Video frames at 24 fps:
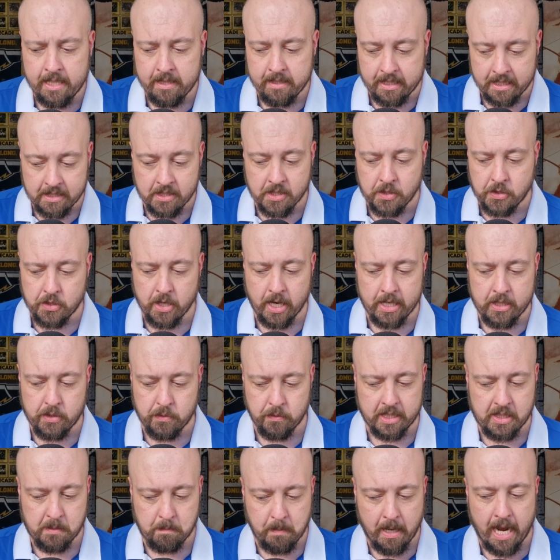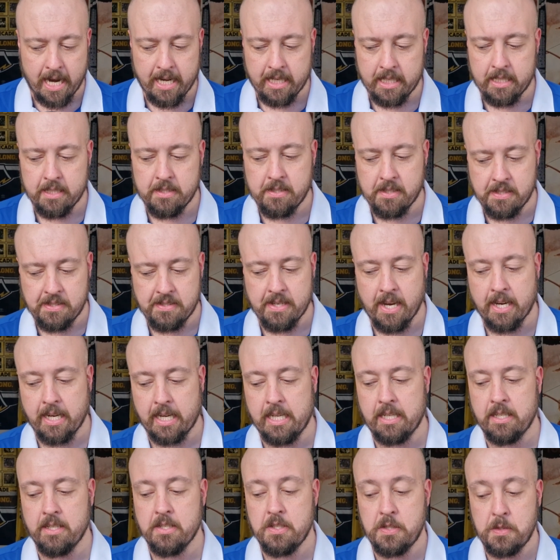interchange reads Paddy, Sasangi,